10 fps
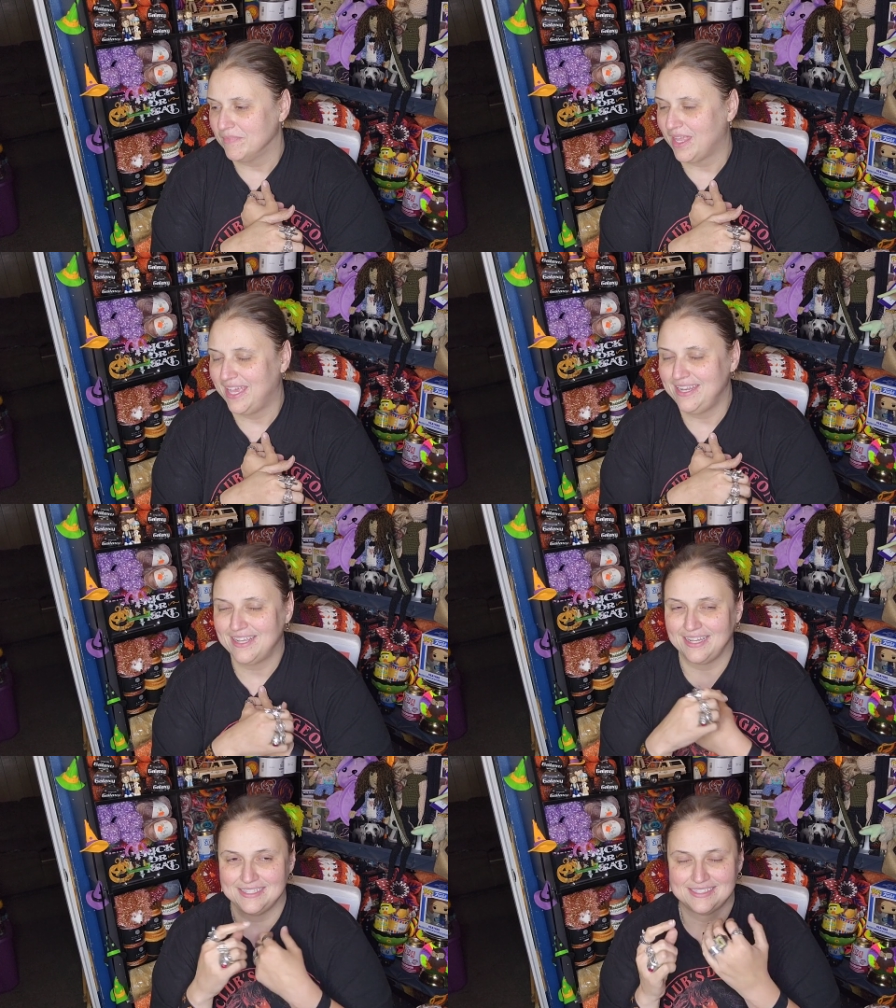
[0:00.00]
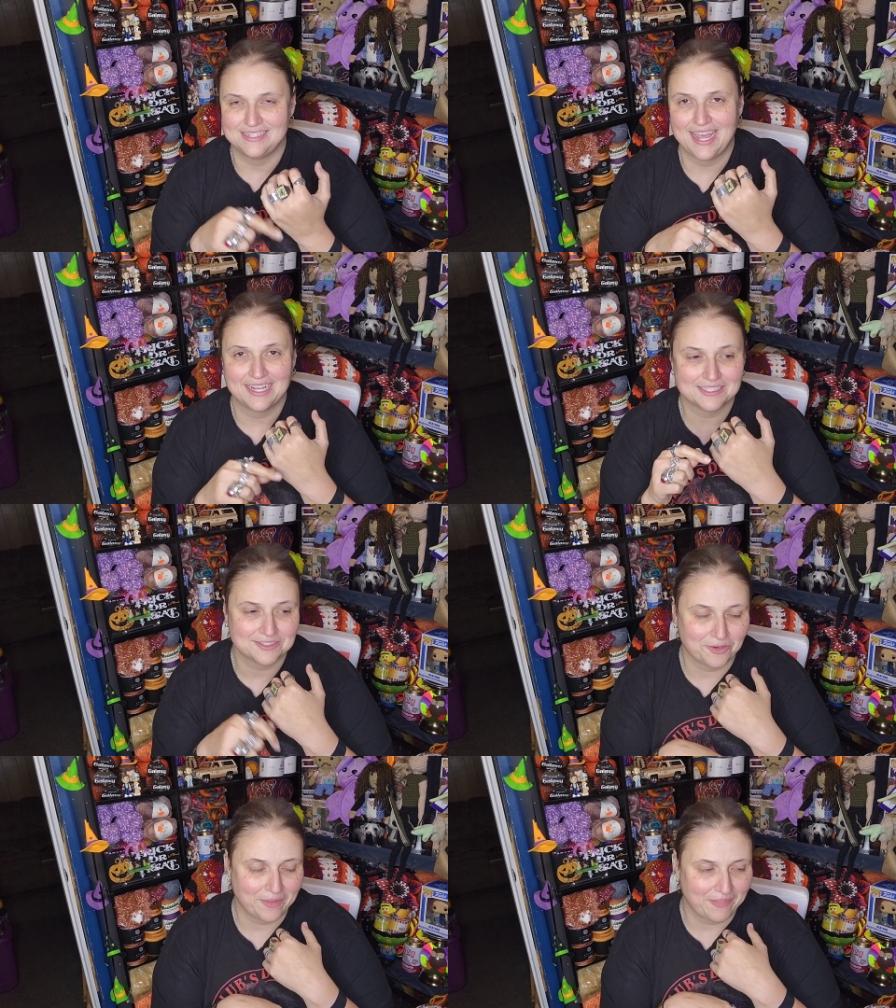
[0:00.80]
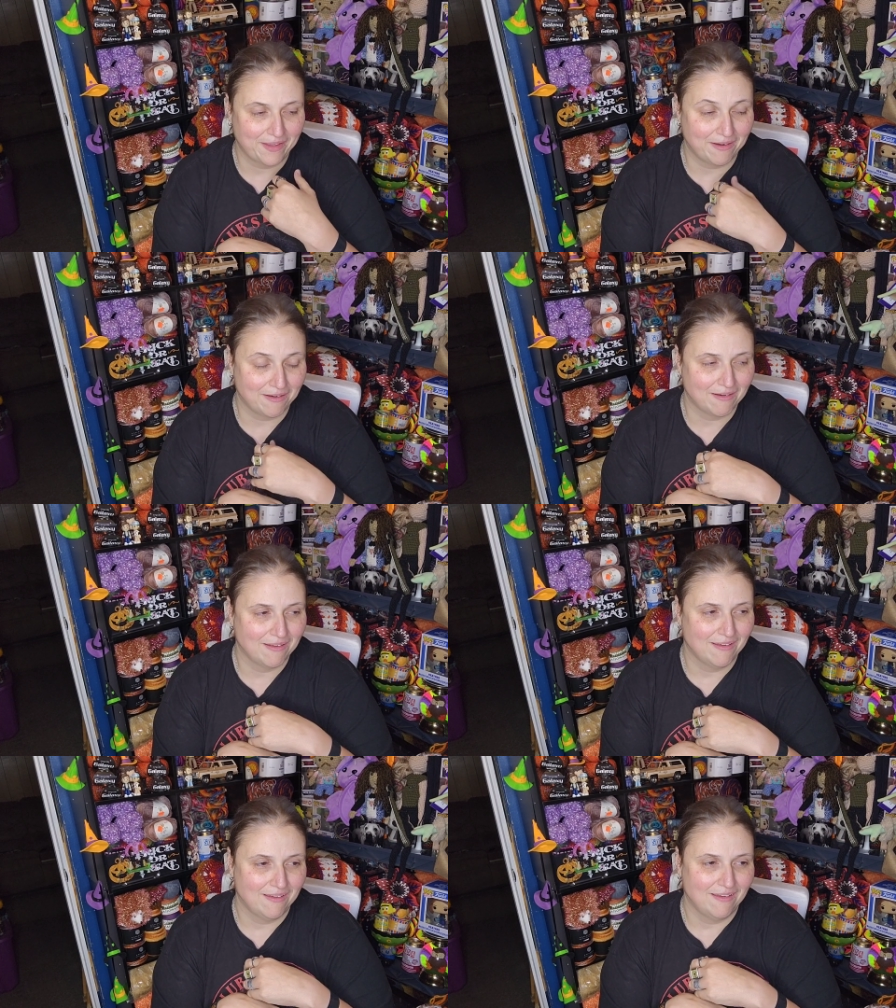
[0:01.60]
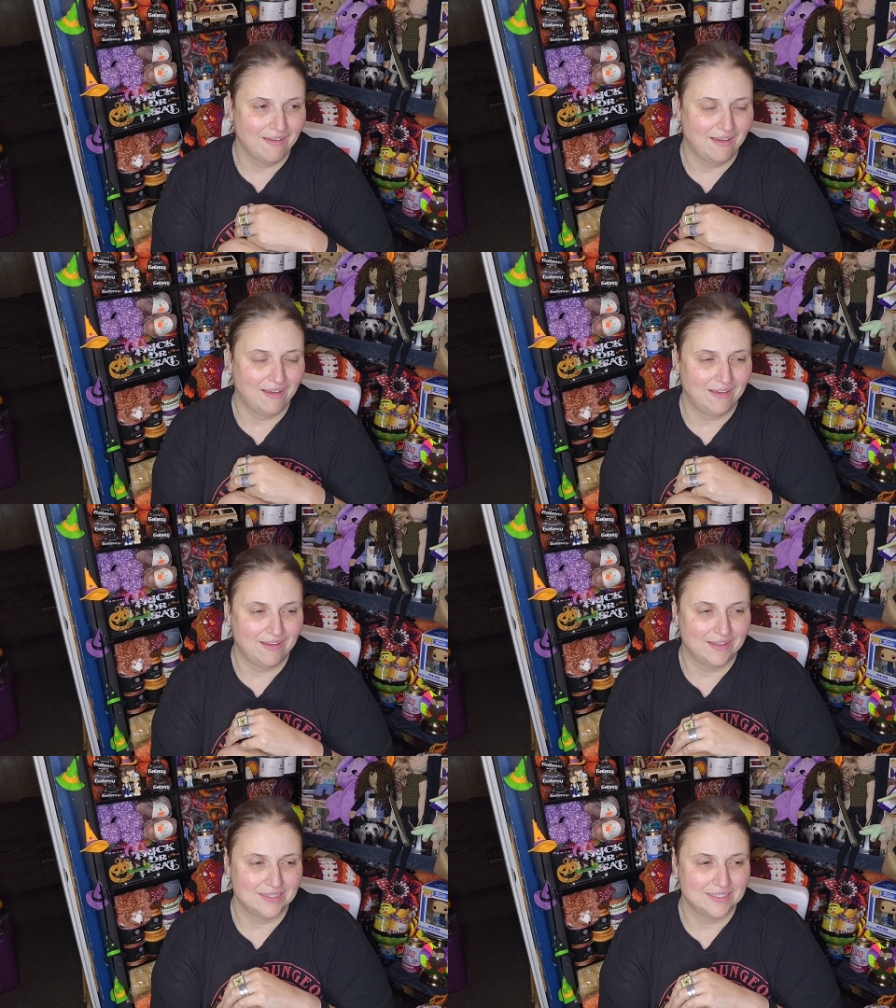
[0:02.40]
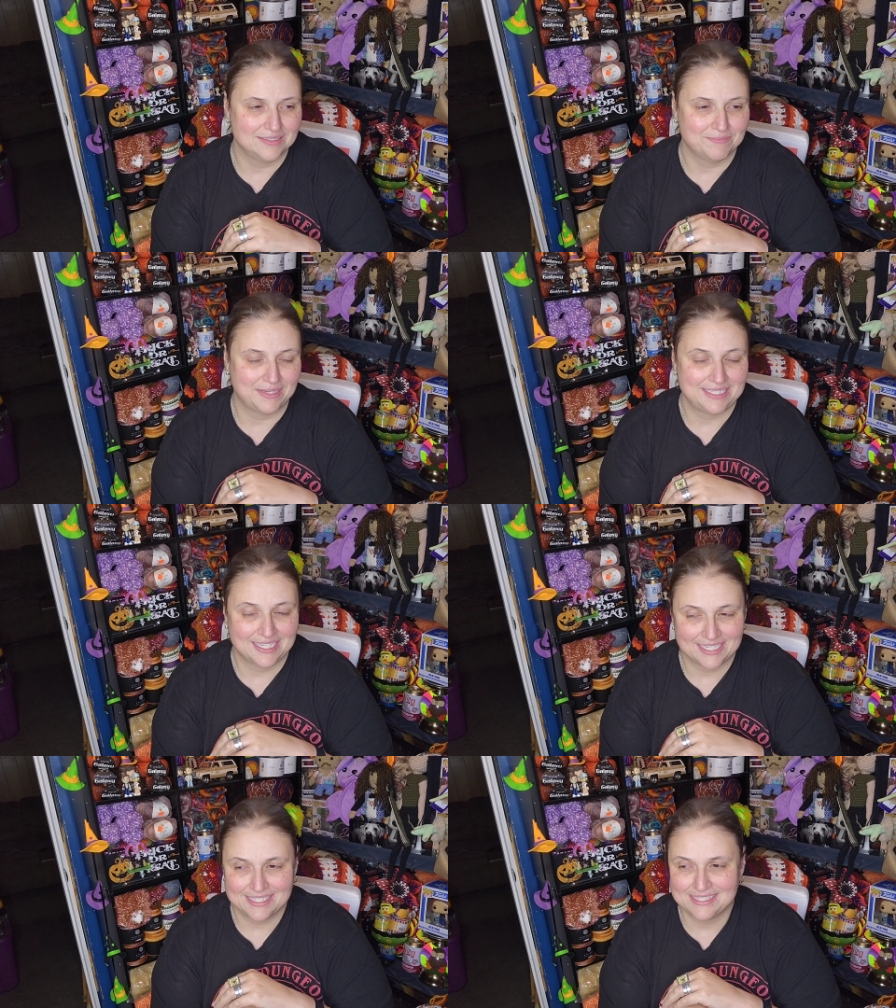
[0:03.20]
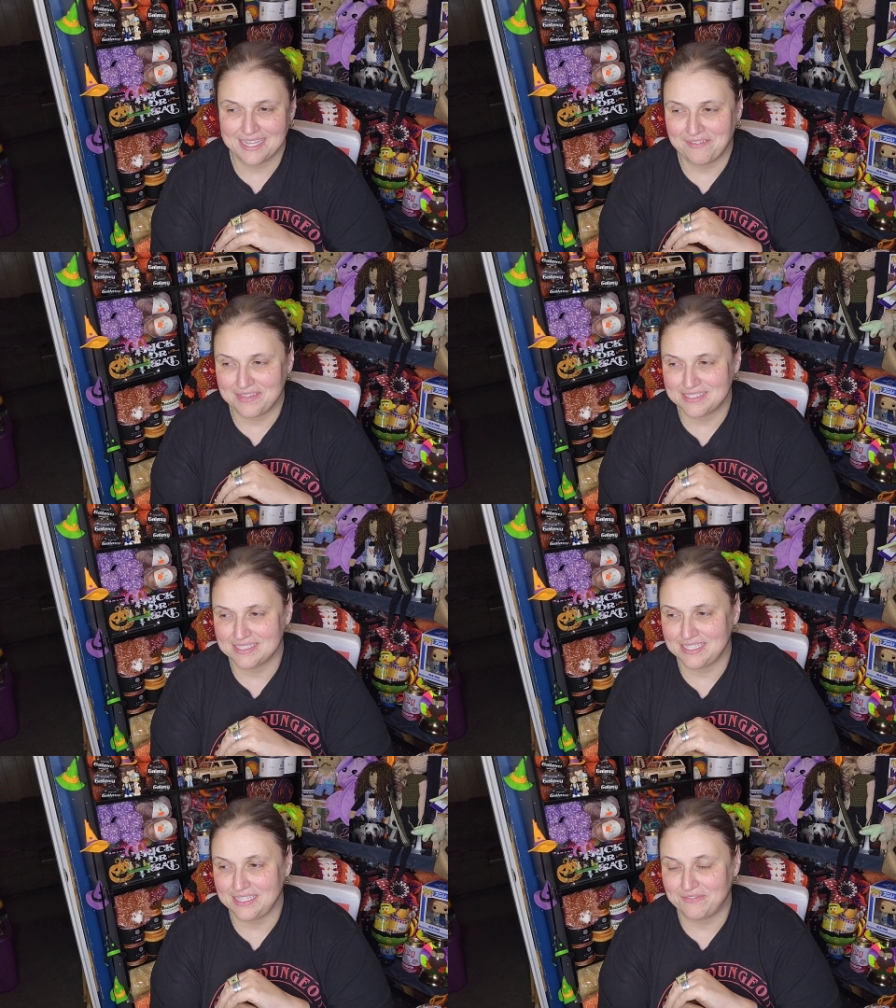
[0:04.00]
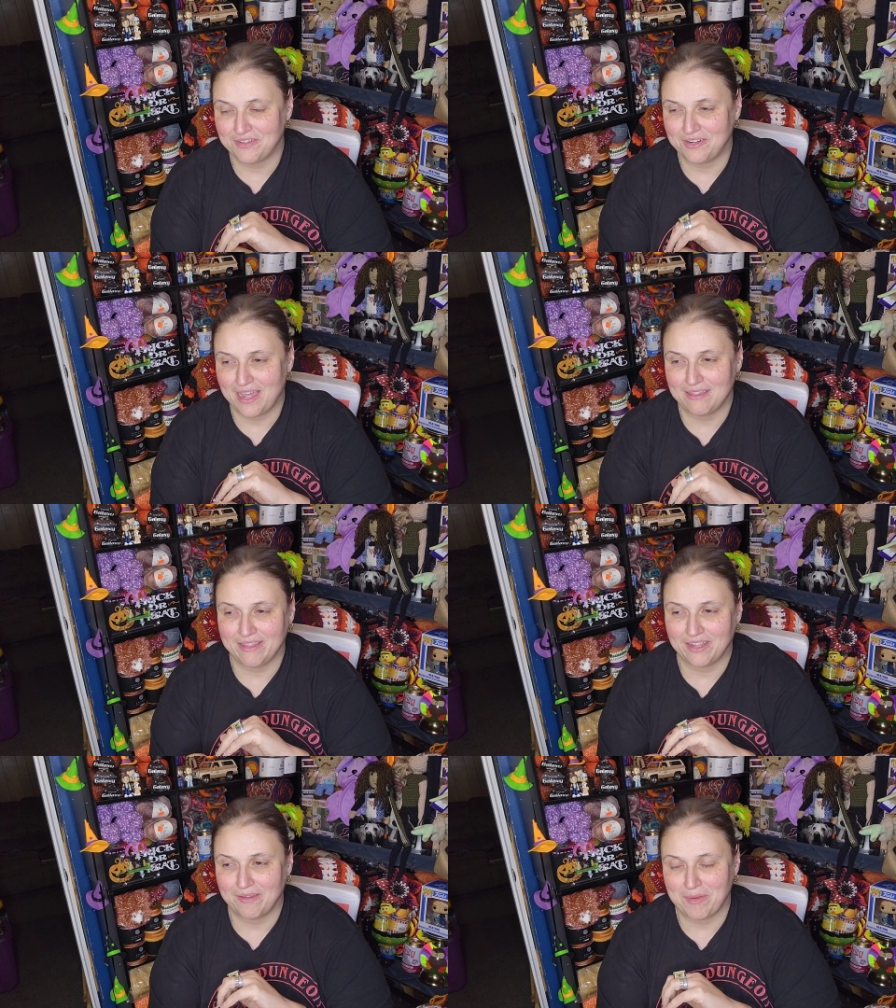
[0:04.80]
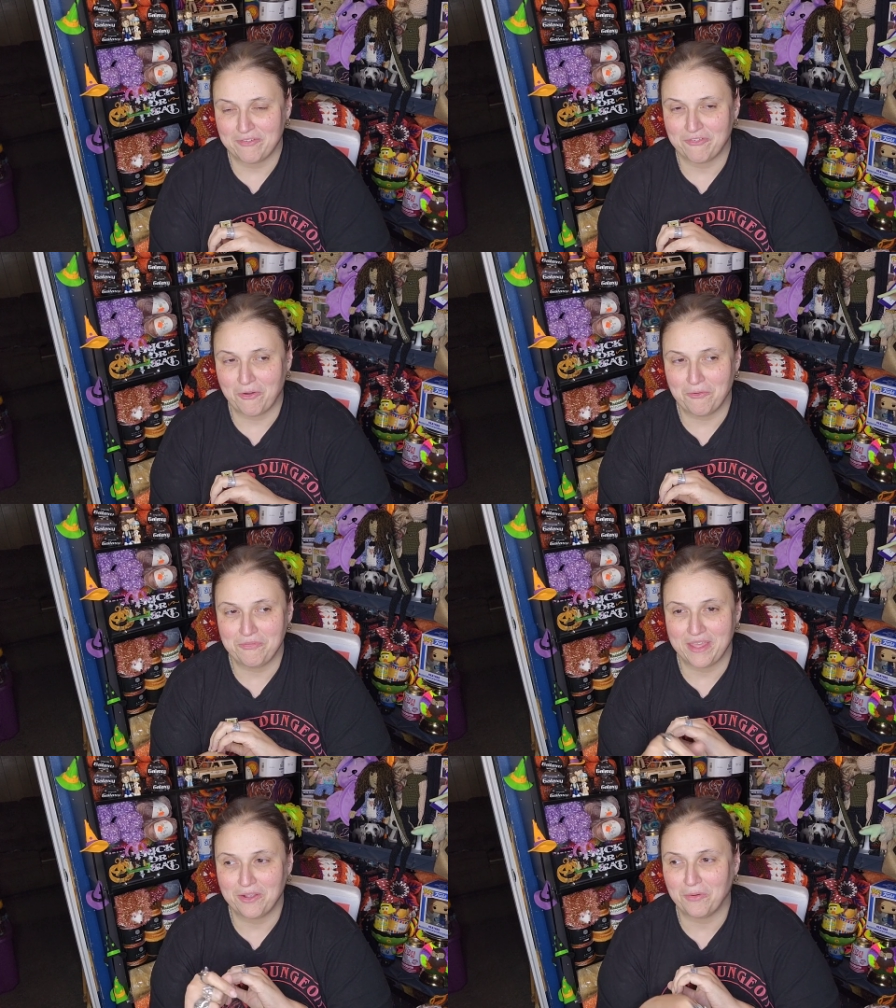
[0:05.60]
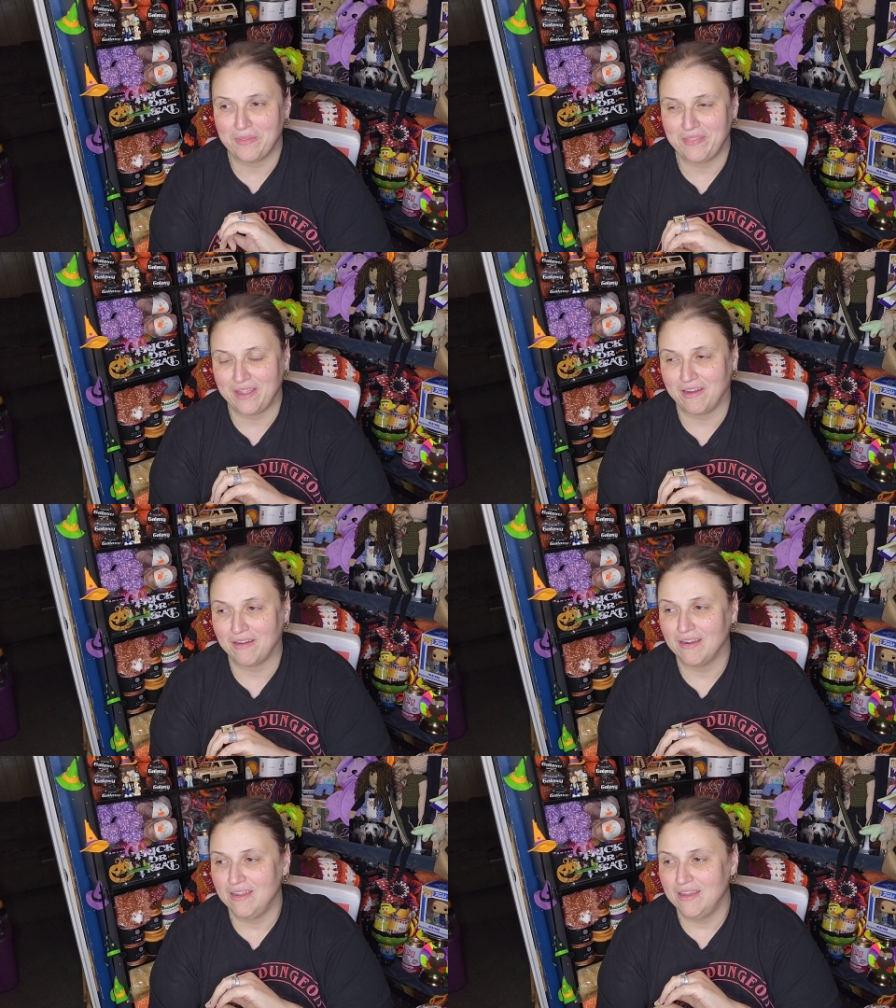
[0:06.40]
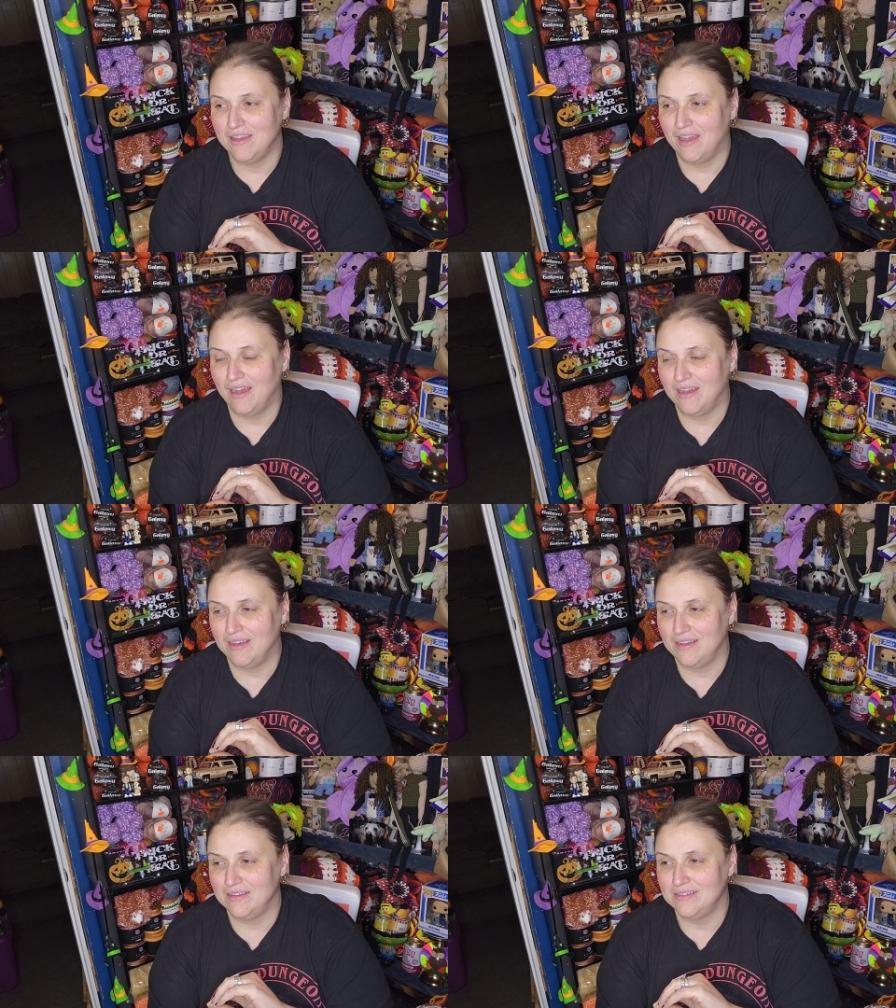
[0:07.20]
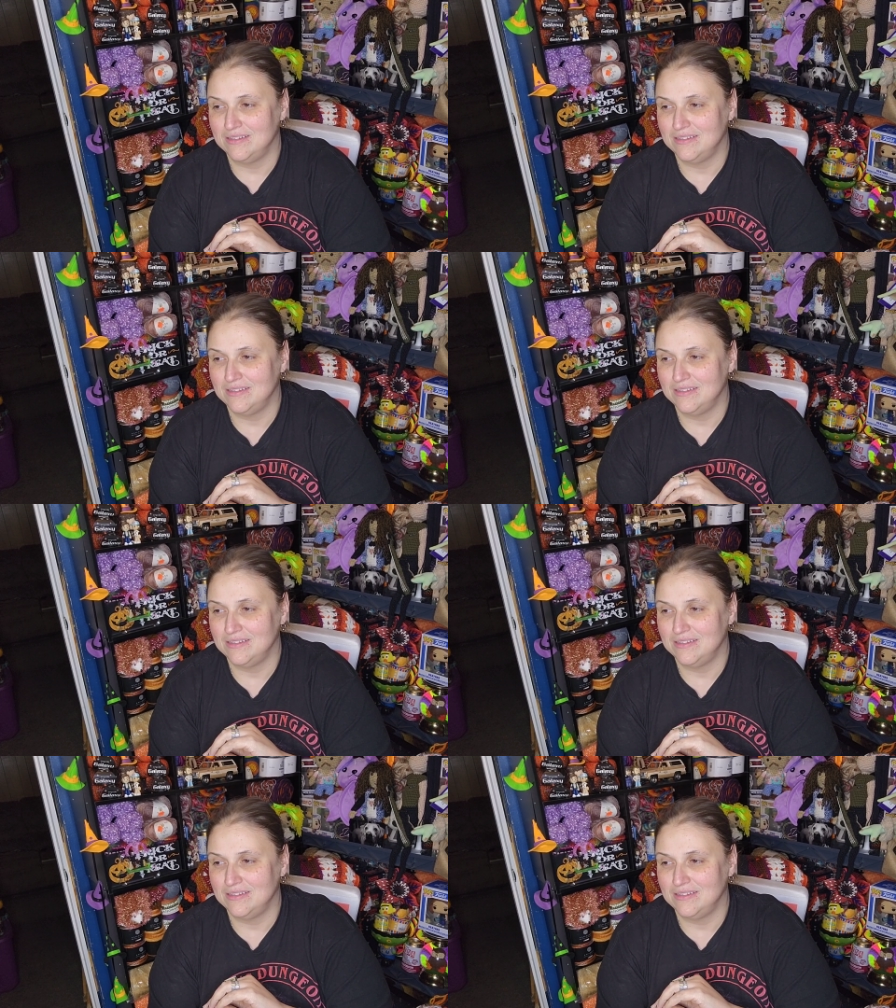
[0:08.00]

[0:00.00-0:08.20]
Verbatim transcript: any kind of snacks go in there uh my tickets obviously if they're not like on my phone they go in there uh